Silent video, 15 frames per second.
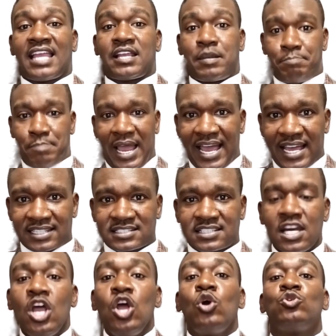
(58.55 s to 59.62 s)
Lebbaeus,
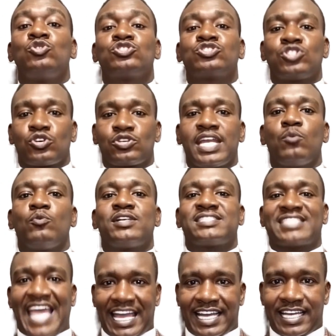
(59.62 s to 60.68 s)
whose surname was
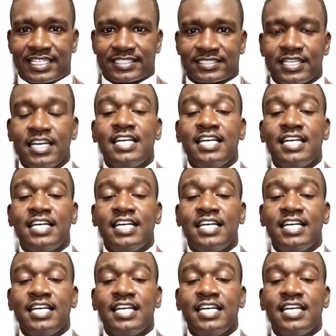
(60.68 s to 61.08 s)
Thaddeus,